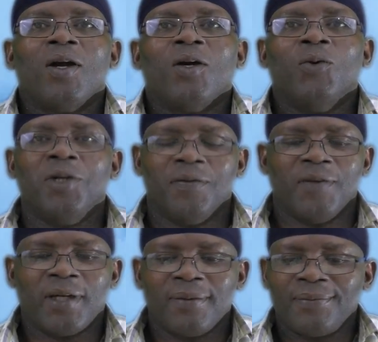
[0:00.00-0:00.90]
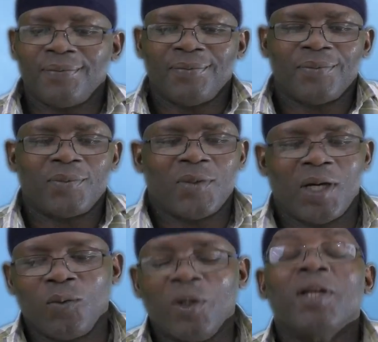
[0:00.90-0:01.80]
good evening
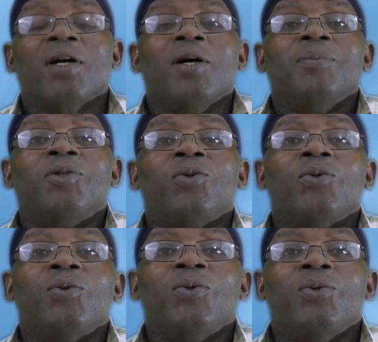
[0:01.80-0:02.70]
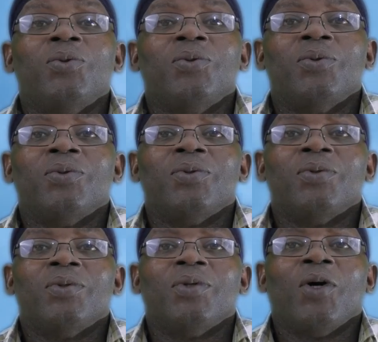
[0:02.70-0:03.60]
and welcome to
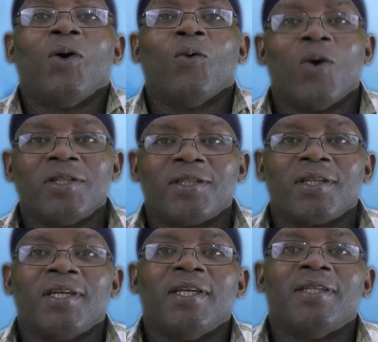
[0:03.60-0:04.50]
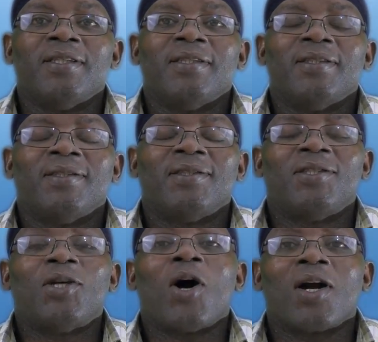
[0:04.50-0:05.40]
once again
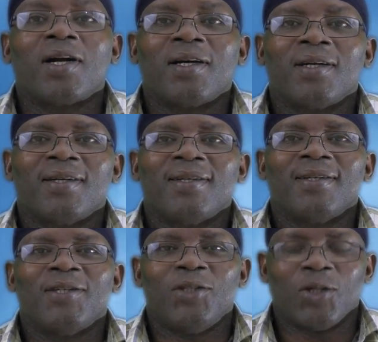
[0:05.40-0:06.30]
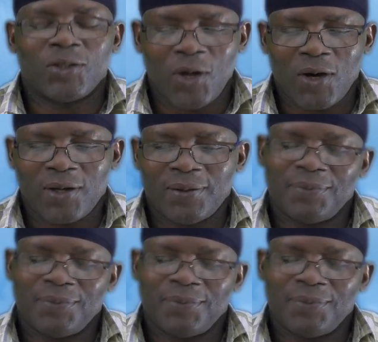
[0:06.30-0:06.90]
Talk Your Talk.